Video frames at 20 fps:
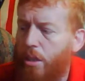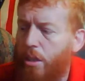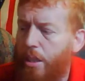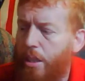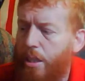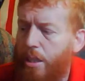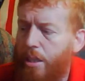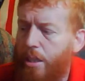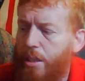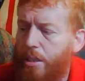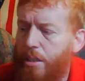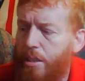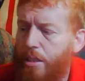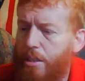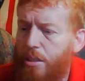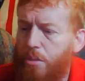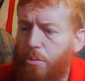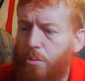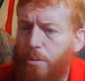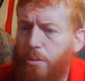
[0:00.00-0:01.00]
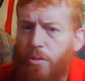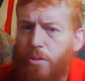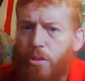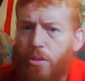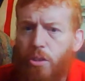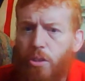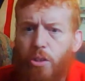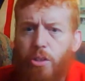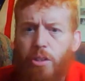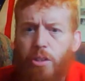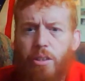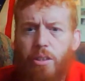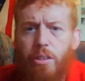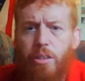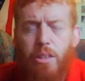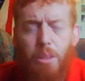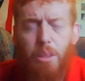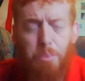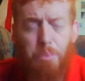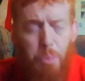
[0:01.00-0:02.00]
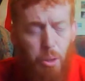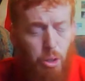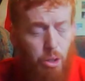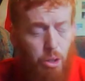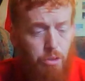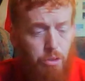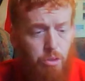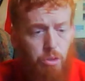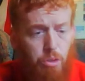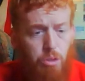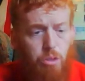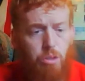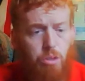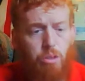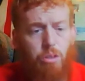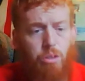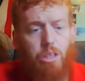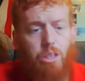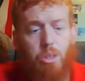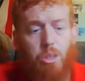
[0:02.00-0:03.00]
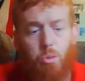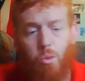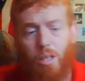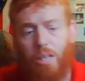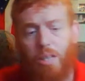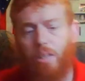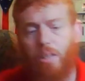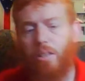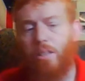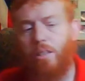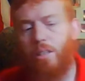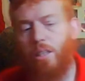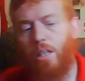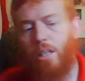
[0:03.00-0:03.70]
and we've done Sapporo as well.